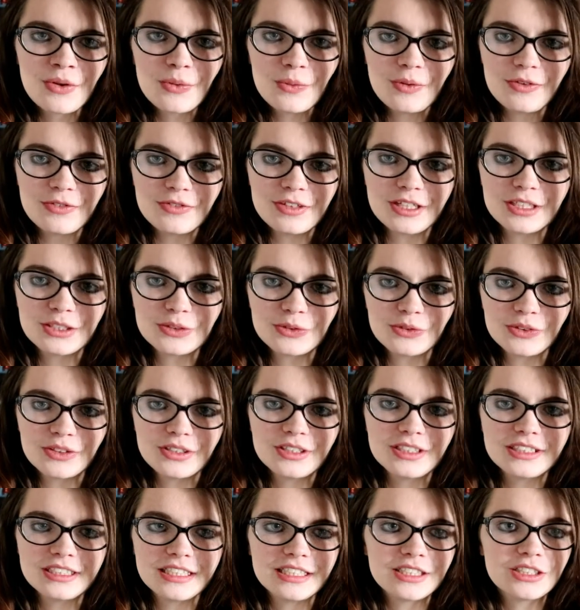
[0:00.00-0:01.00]
with this one,
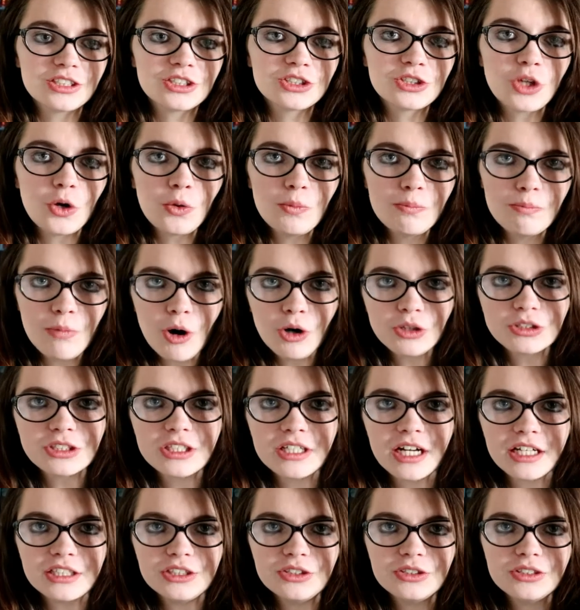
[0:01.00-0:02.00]
because it's so
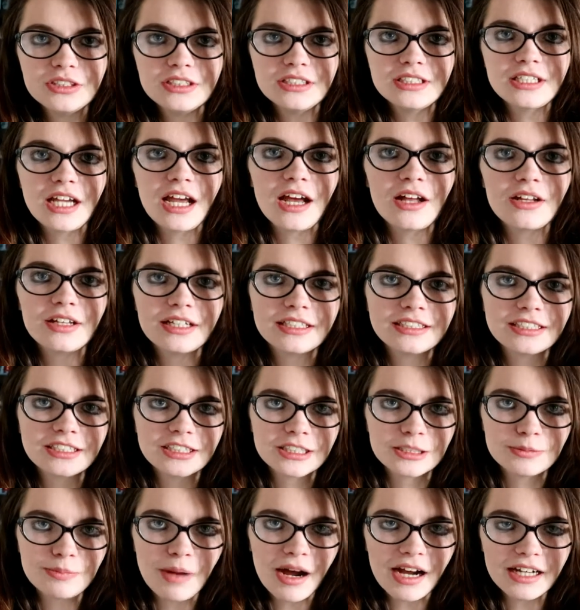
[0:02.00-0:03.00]
modern, and you can tell it's a
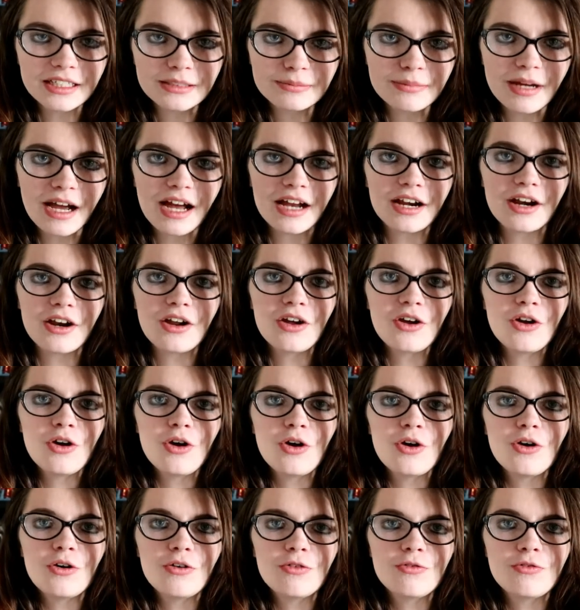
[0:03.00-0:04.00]
Spider-Man
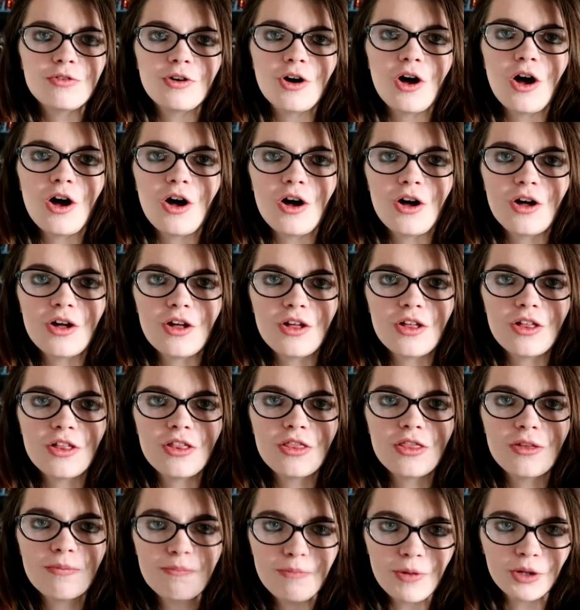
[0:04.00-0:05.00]
for
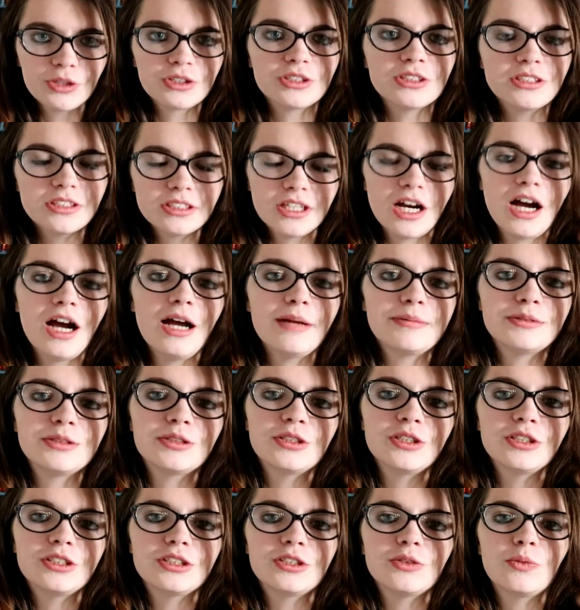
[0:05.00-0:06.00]
the modern times,
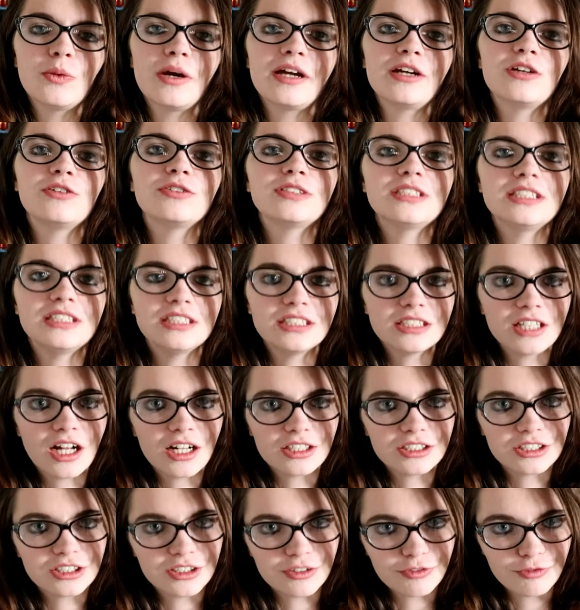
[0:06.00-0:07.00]
because the way obviously he
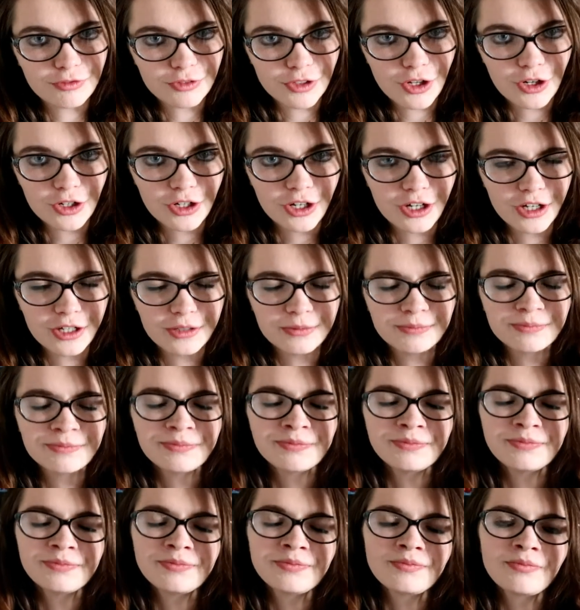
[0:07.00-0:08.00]
starts as a vlogger,
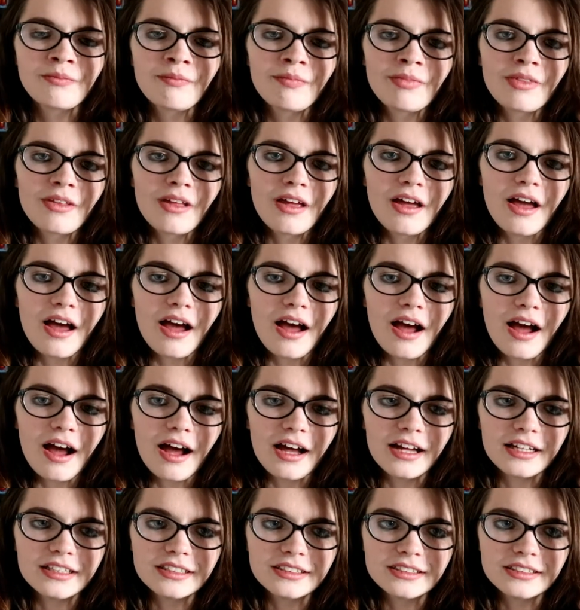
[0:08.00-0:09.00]

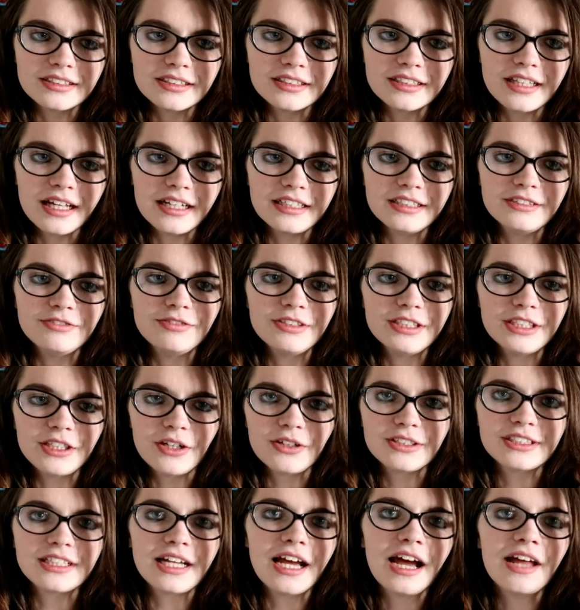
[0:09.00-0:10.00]
and then he
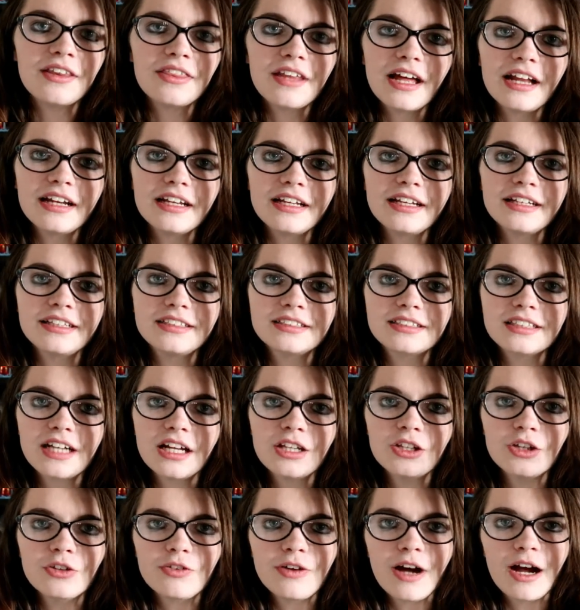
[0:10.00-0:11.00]
videos it, and then it's,
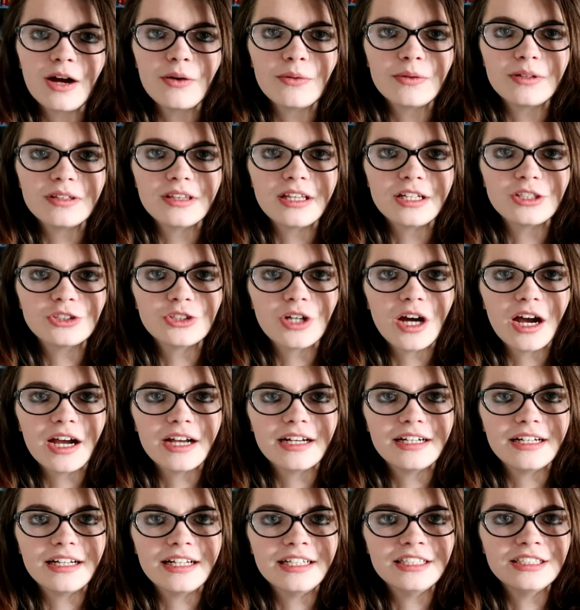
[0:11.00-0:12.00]
I love how they
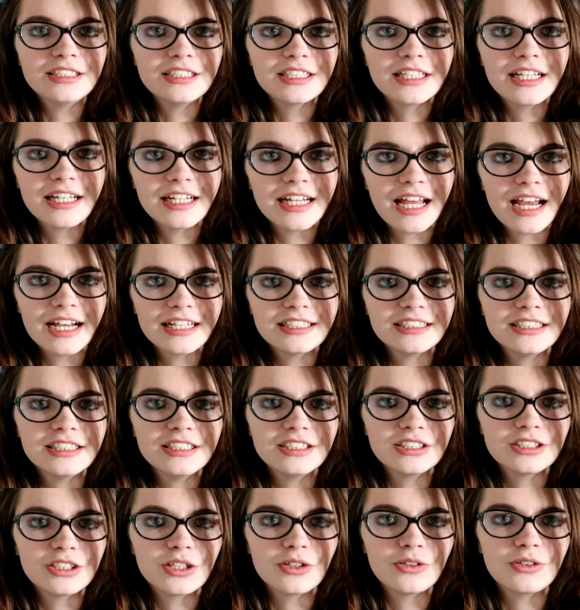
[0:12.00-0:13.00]
try and interconnect
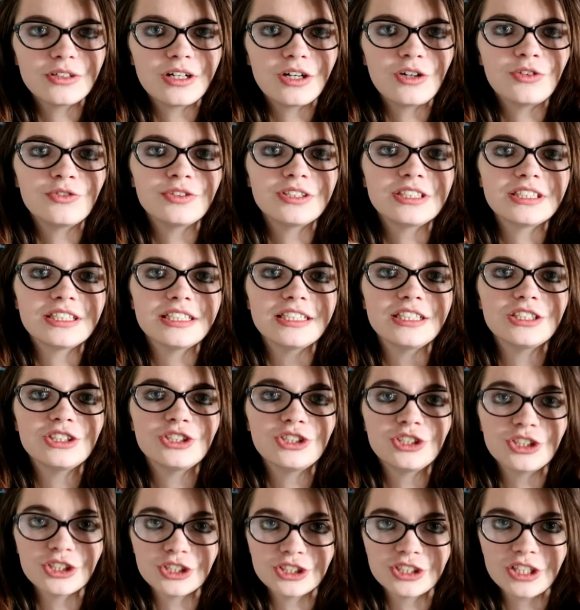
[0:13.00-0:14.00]
it. So obviously it's
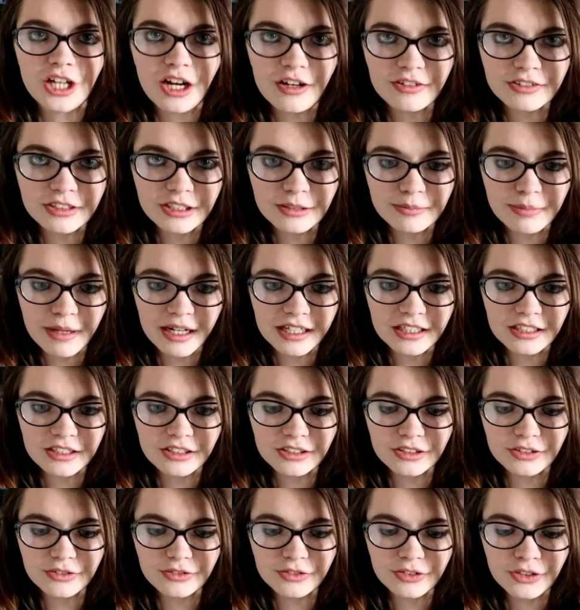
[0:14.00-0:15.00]
just after the
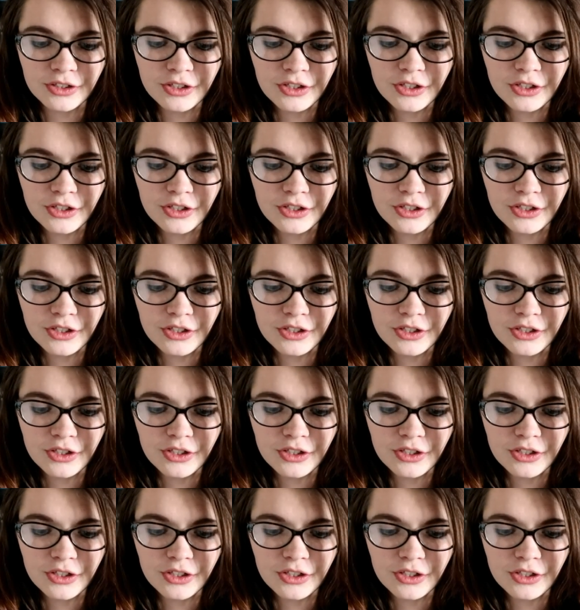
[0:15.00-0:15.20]
Battle of